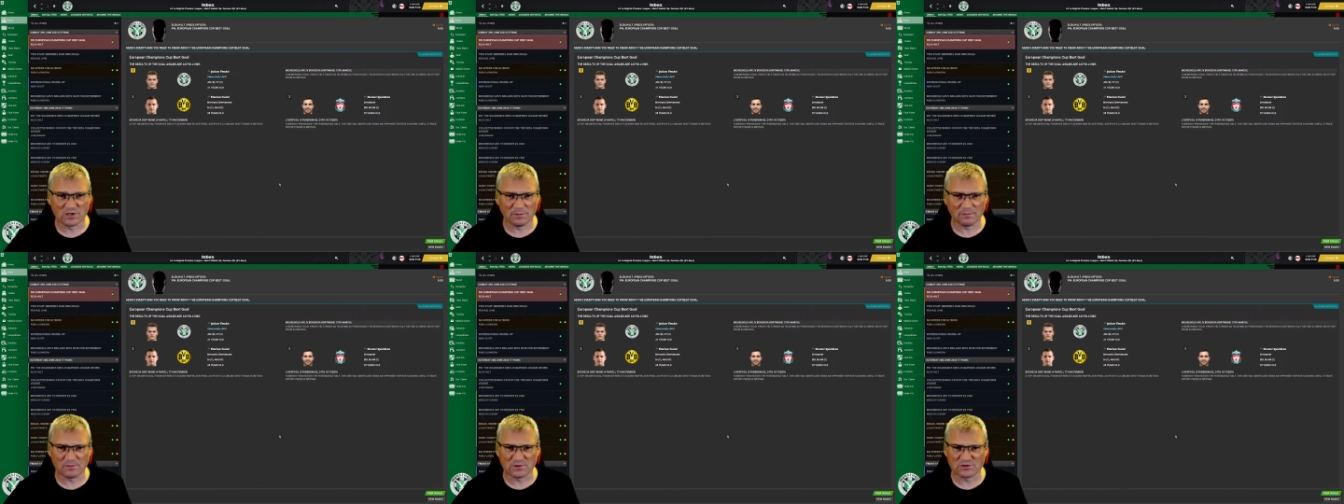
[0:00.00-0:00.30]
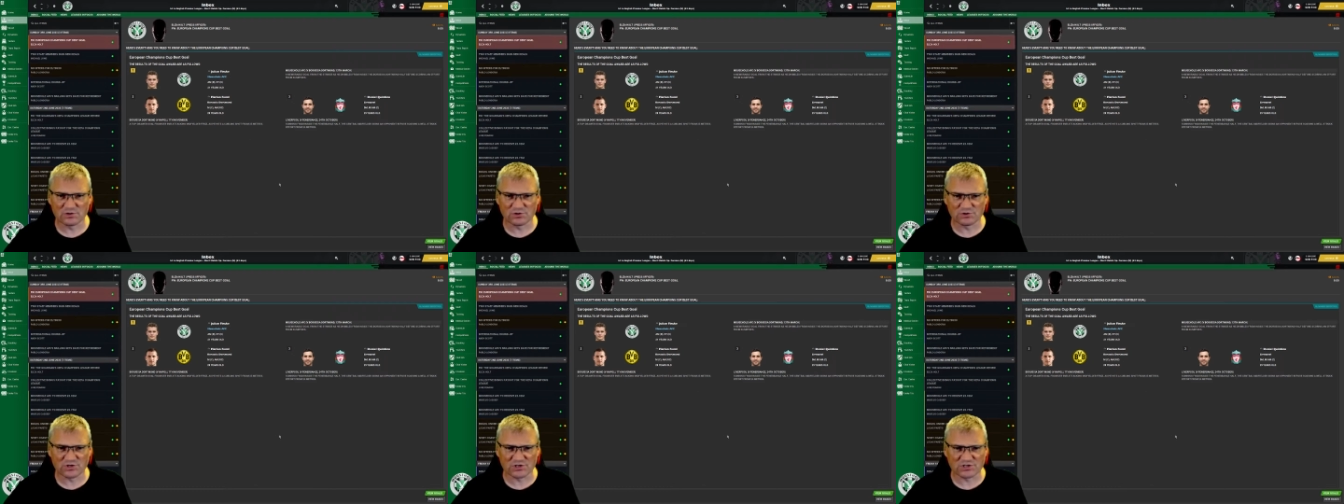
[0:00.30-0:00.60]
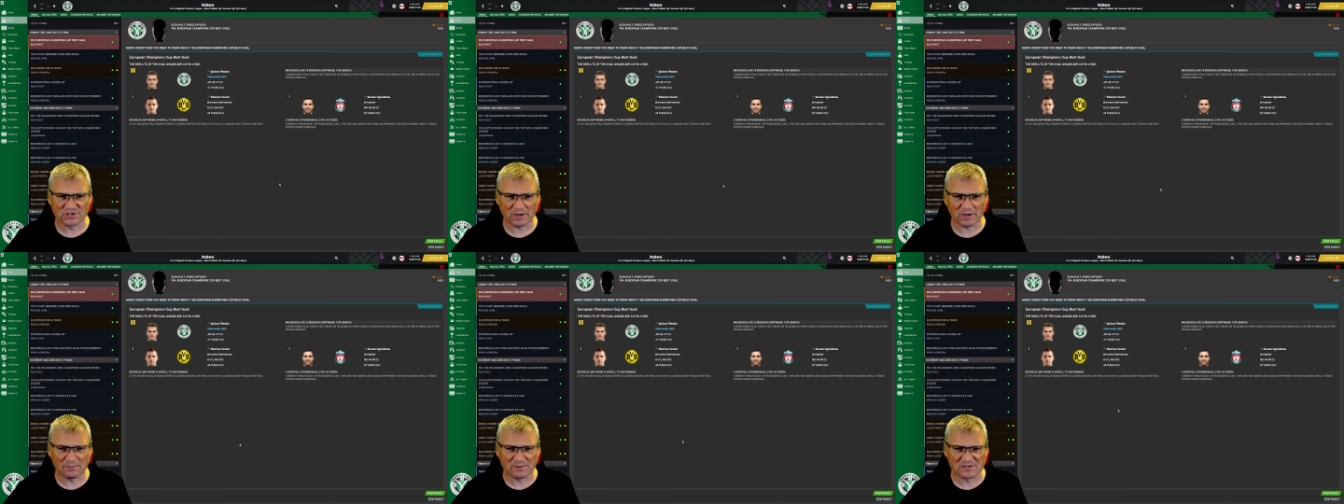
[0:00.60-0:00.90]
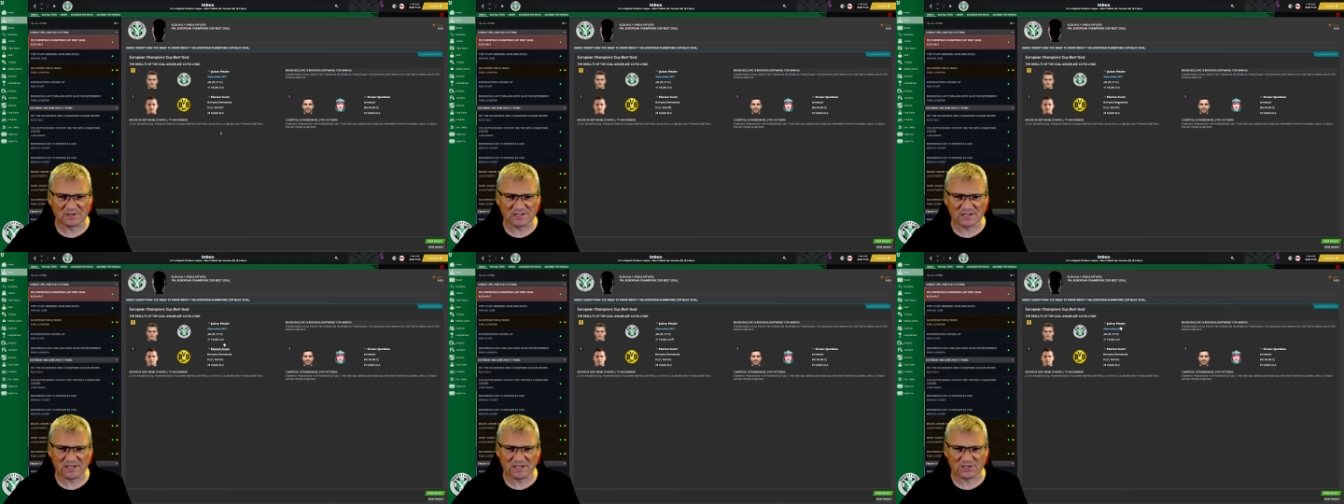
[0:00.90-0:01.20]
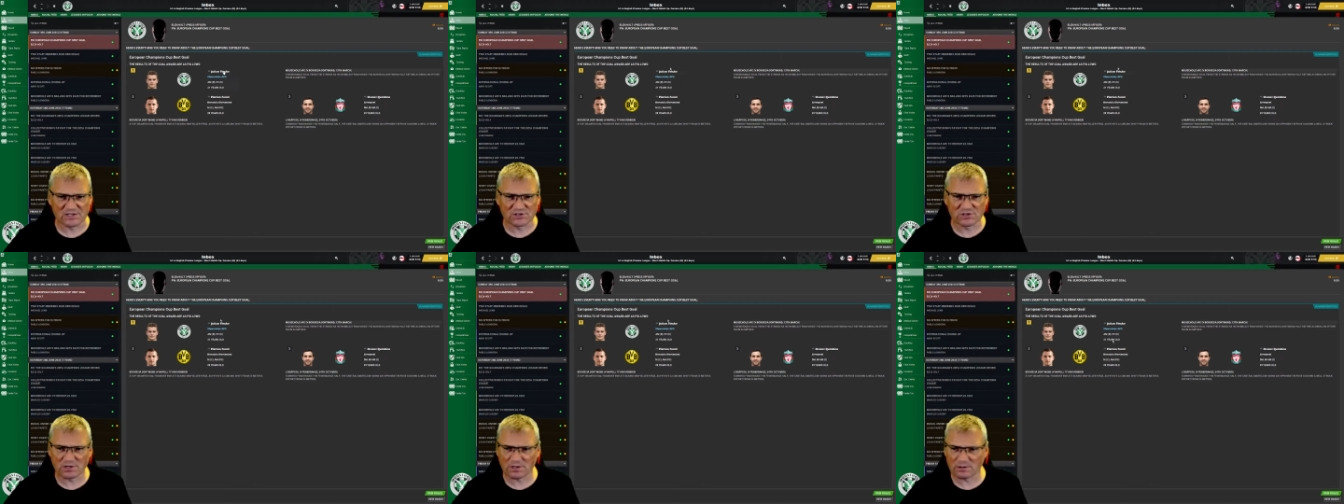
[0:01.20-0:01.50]
It's not just Champions
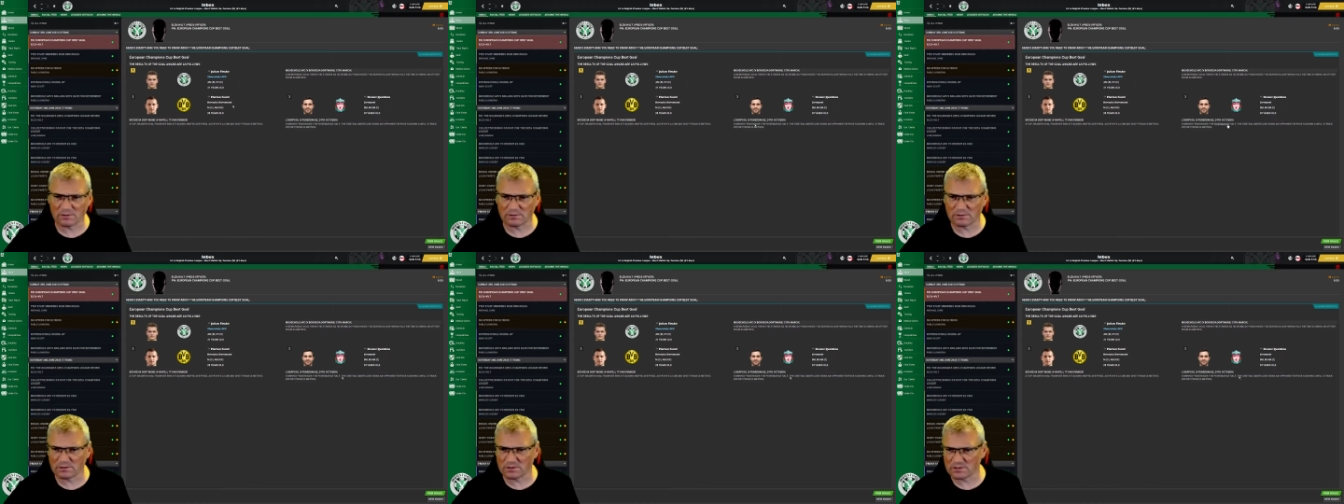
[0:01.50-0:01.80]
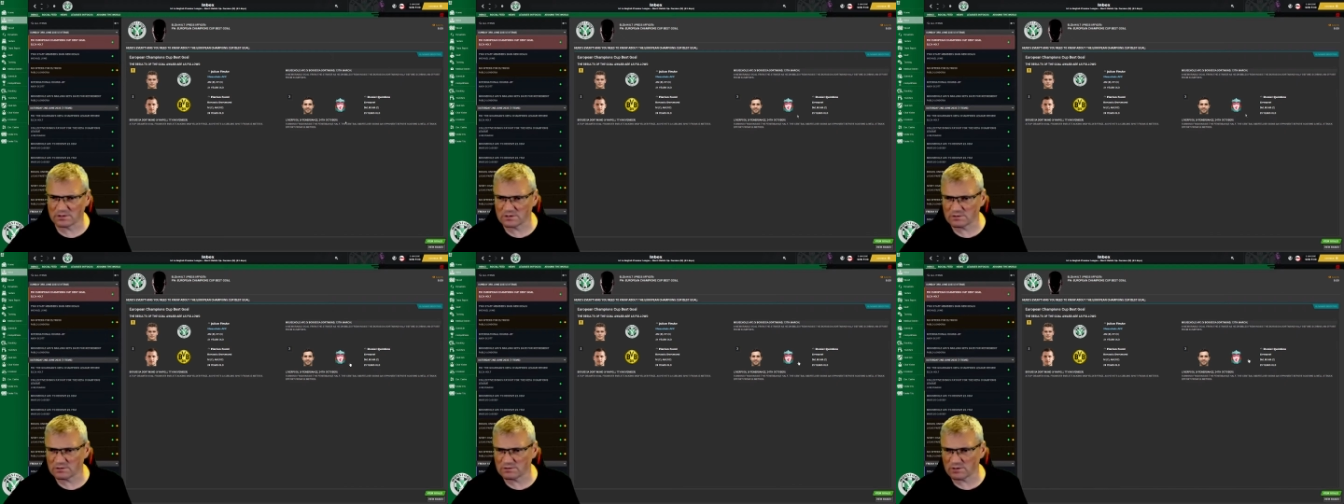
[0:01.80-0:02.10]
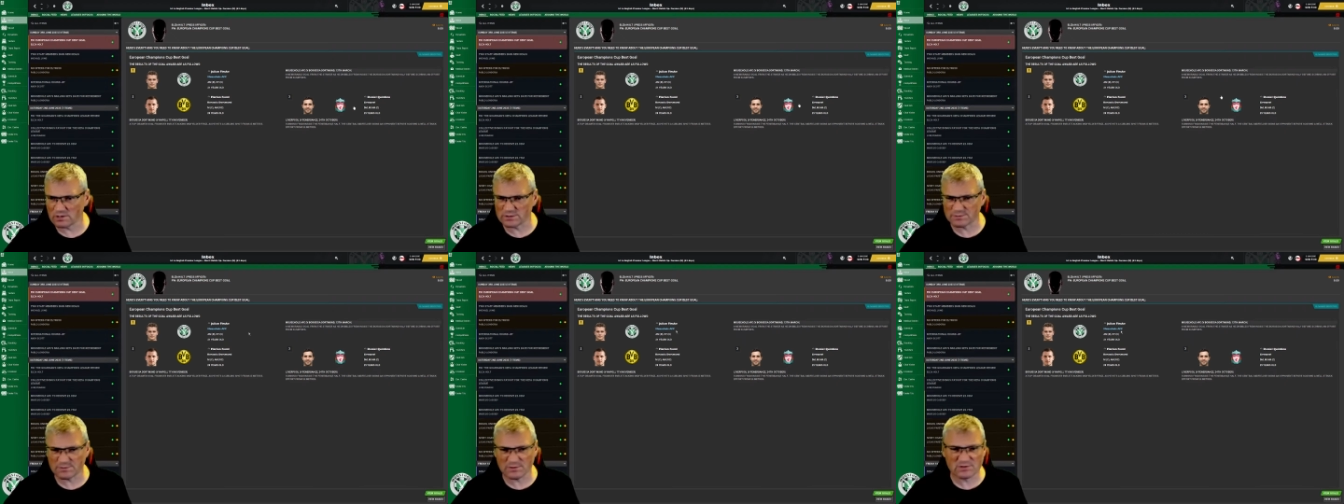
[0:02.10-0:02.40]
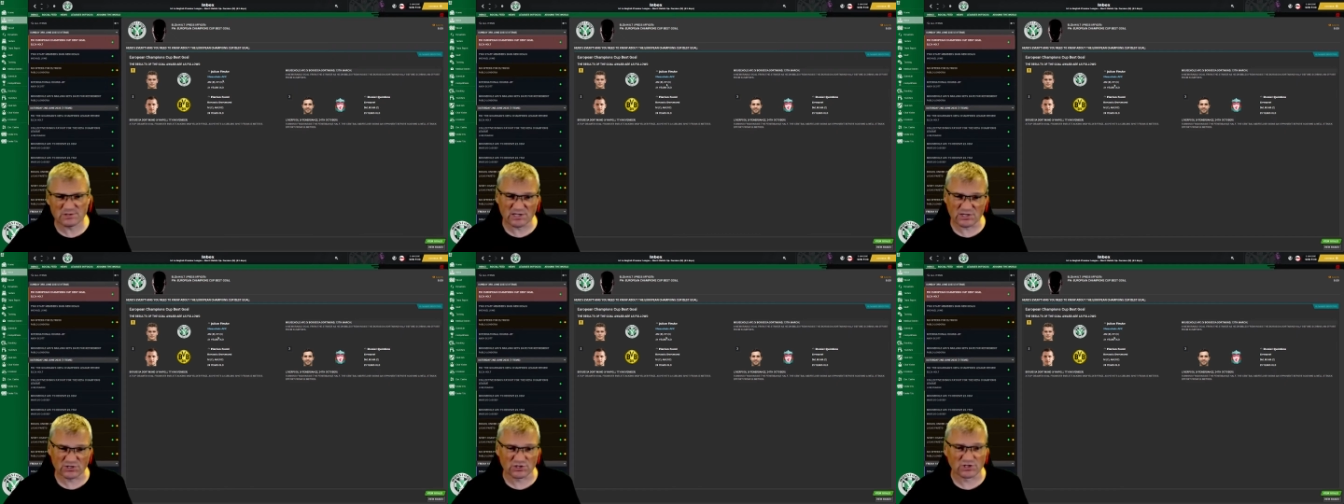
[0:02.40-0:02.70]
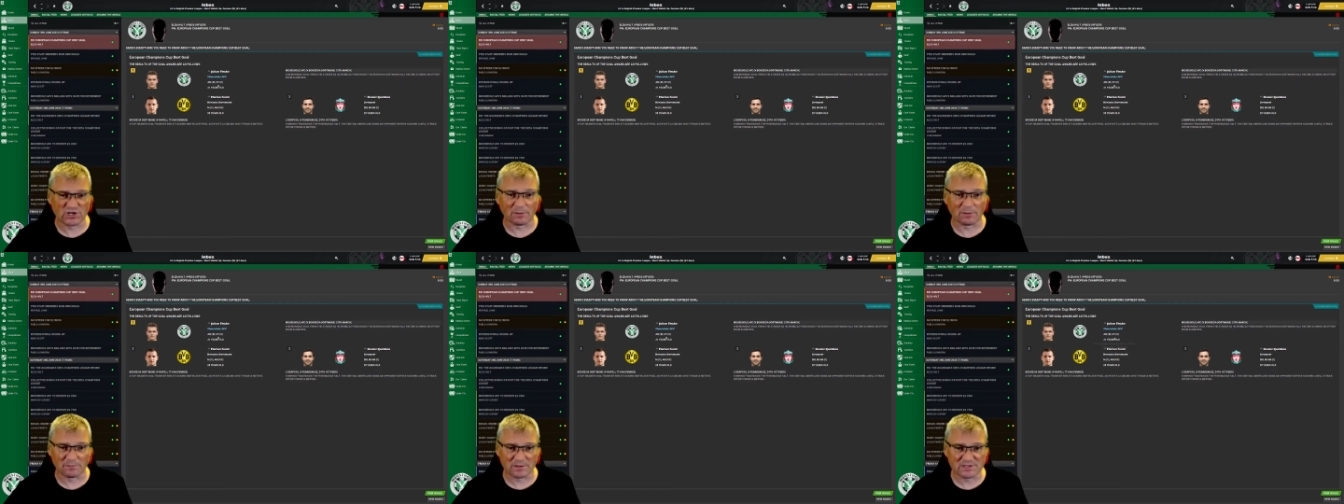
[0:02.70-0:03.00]
League. Cha I suppose it
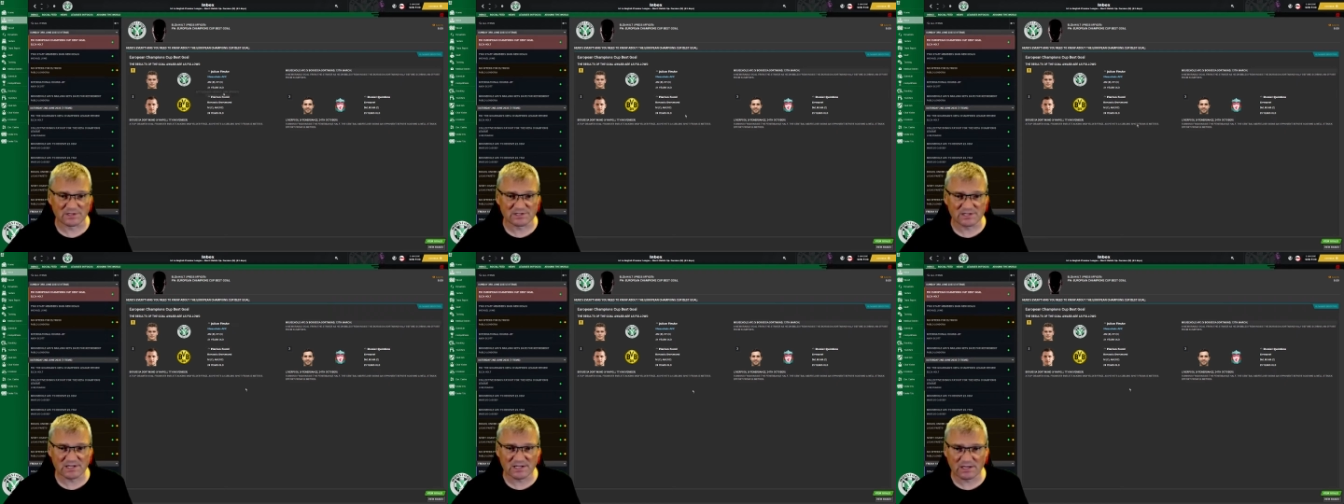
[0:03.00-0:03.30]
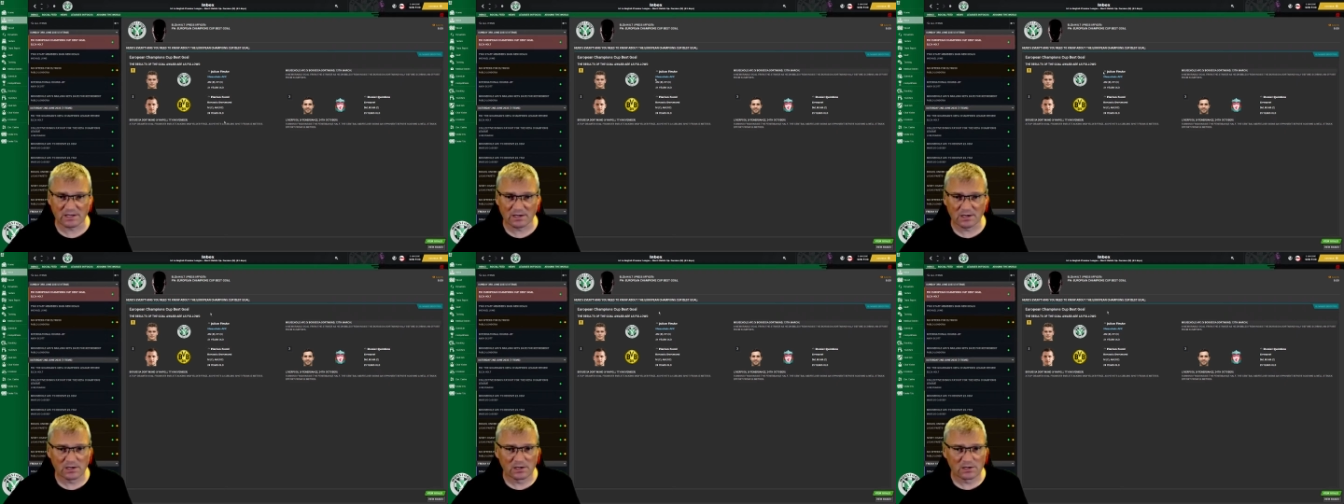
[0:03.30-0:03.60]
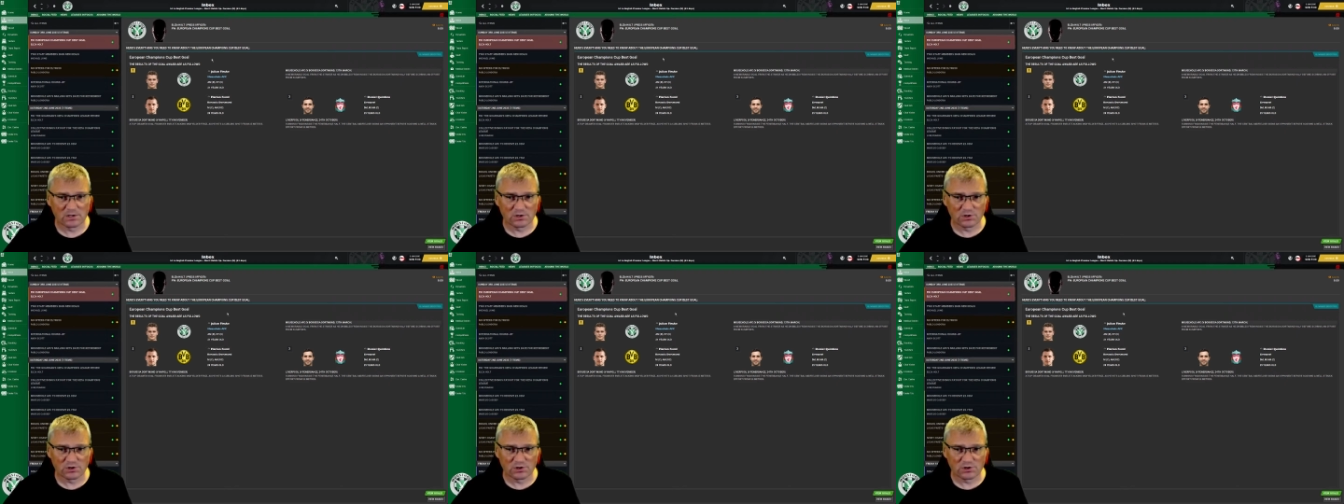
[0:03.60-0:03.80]
is Champions League.